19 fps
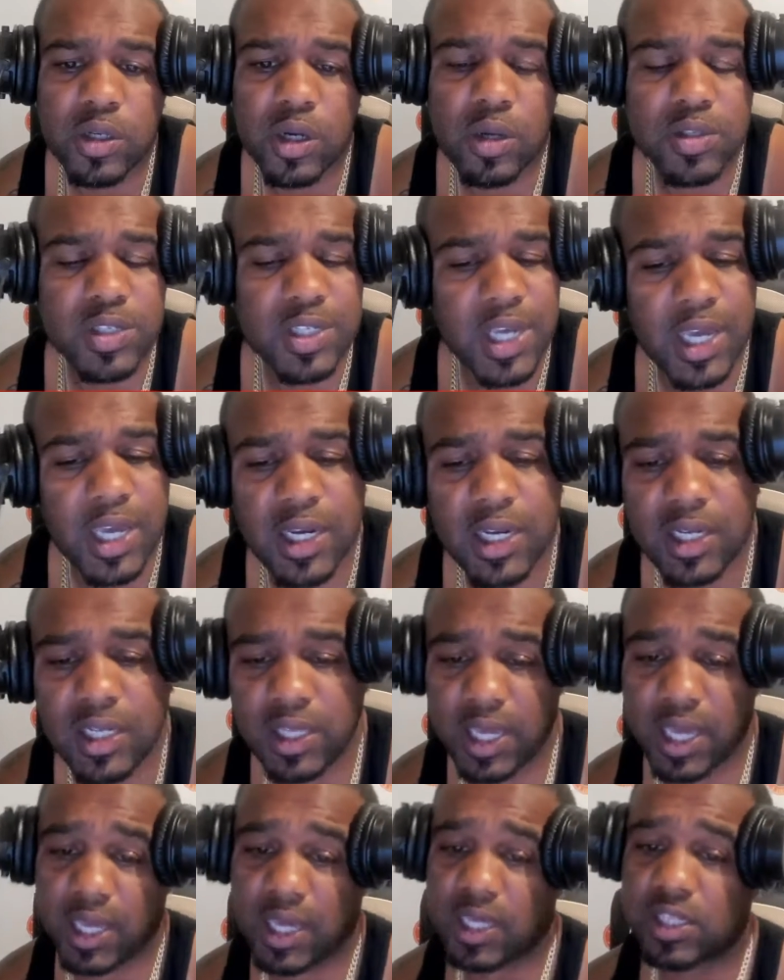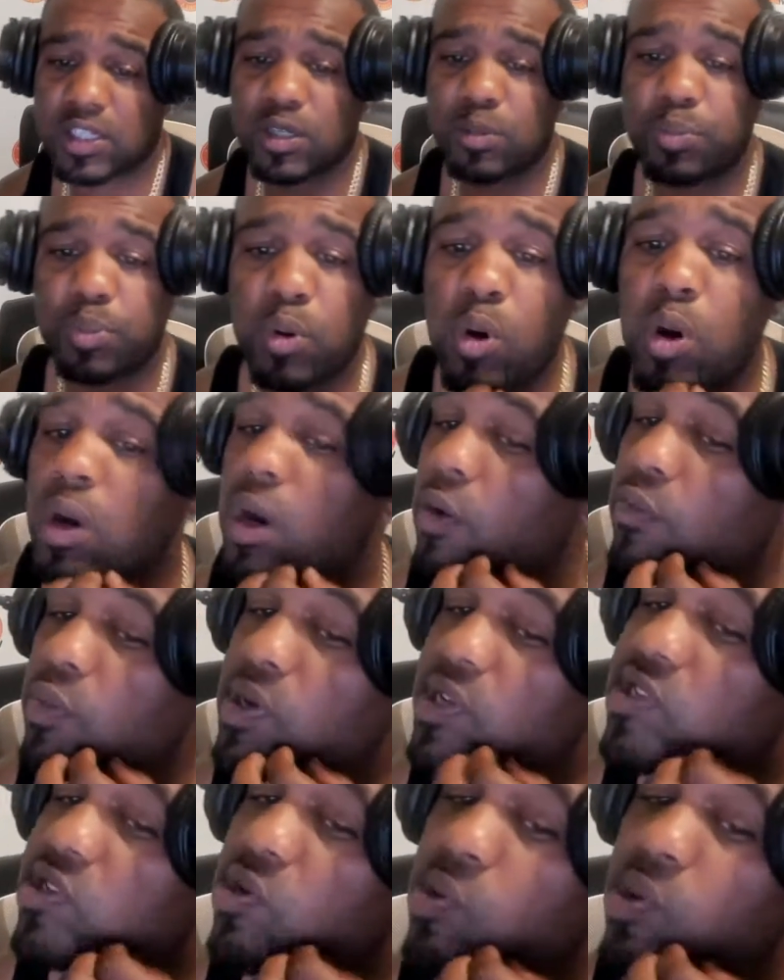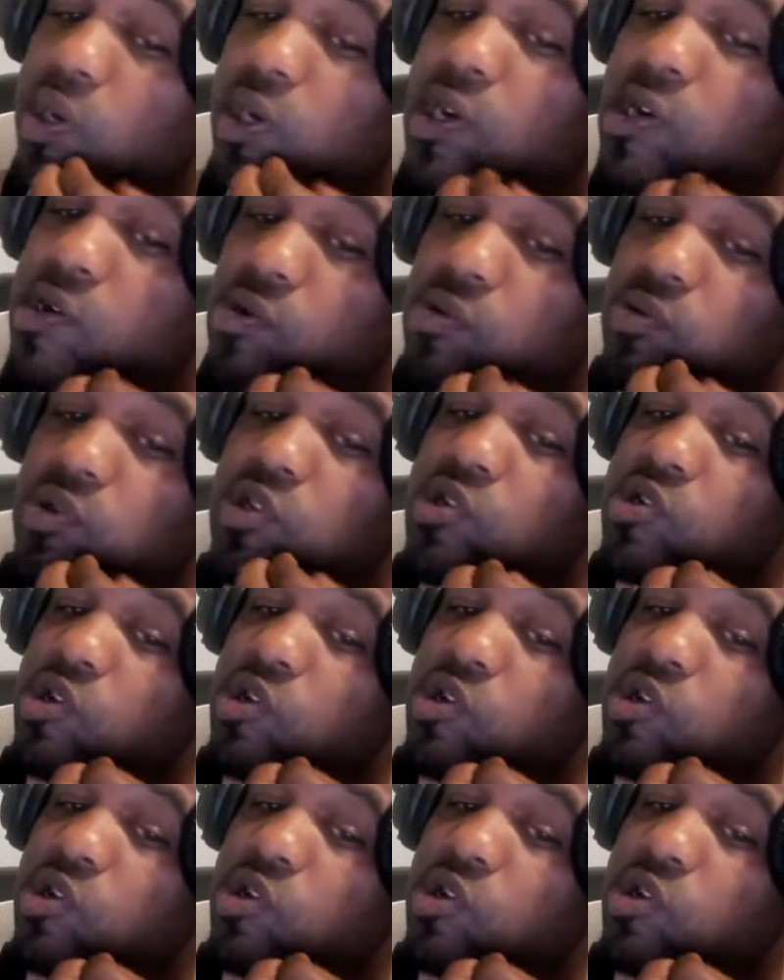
saying anything in support of what's going on.